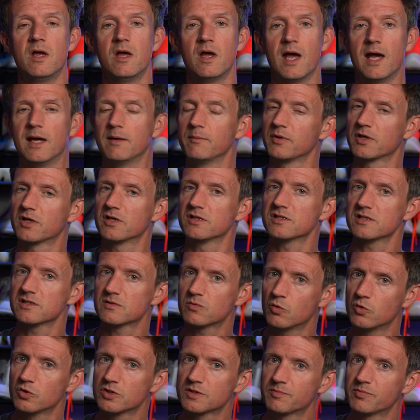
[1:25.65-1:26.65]
and because it's
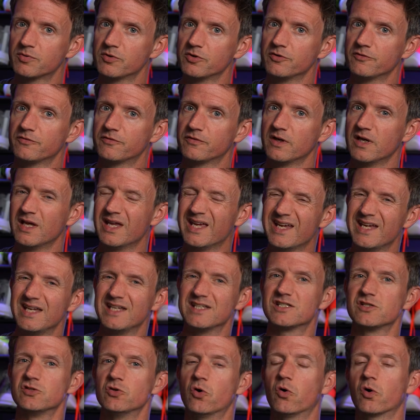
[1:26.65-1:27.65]
waterproof,
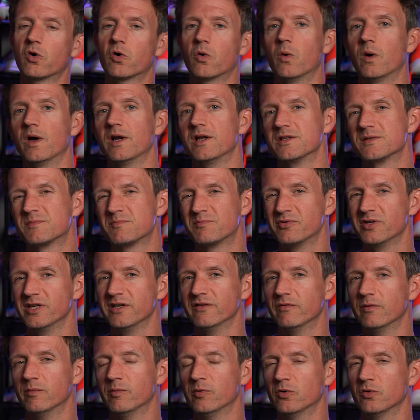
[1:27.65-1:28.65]
it's not quite as
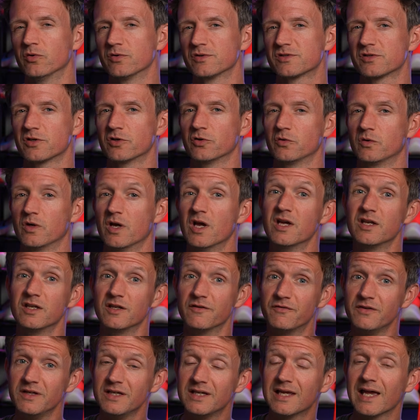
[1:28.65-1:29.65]
breathable, so your
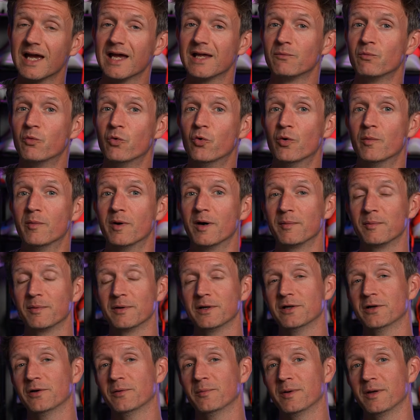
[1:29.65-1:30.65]
feet can warm up a
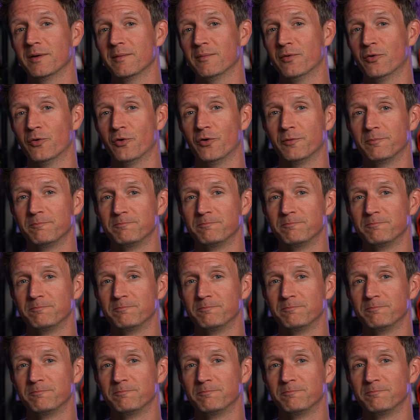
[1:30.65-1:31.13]
little bit more.